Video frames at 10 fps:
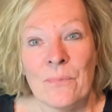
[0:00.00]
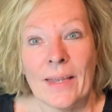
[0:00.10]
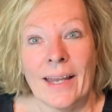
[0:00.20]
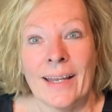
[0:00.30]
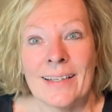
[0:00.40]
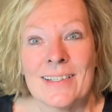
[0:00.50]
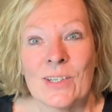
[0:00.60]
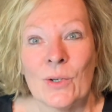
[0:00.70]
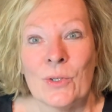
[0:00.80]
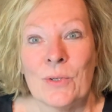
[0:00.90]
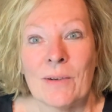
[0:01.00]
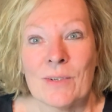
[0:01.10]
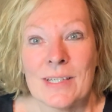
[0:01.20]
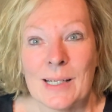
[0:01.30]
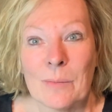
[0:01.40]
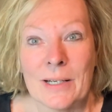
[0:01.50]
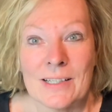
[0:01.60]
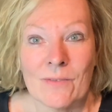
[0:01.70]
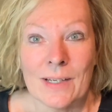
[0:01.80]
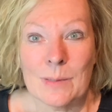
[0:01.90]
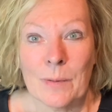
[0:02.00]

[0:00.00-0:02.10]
and so you never see anybody's face.